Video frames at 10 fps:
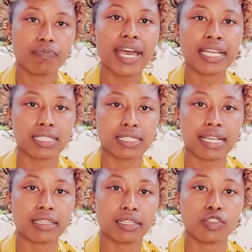
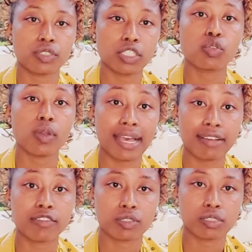understand that you need to
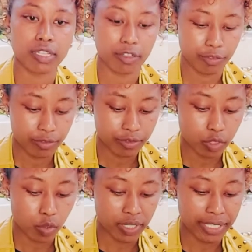love yourself,
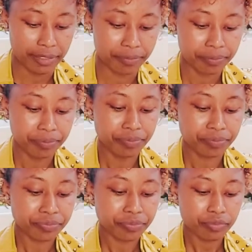okay?
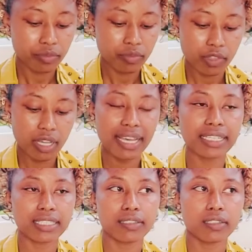
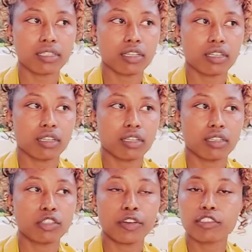And
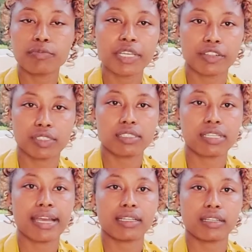don't be
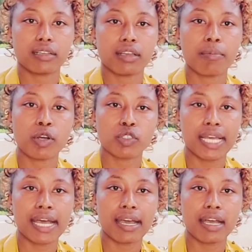concerned about
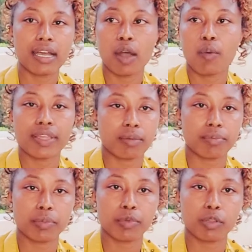how other
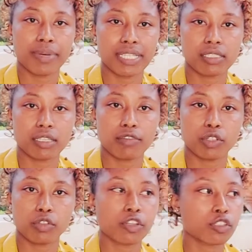people perceive
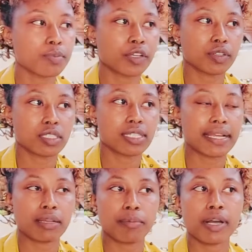you. Don't be
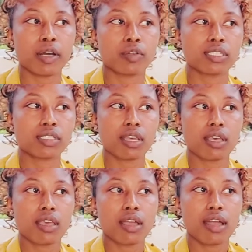concerned about
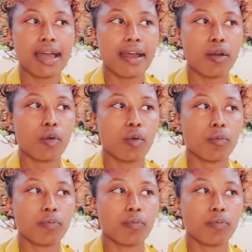how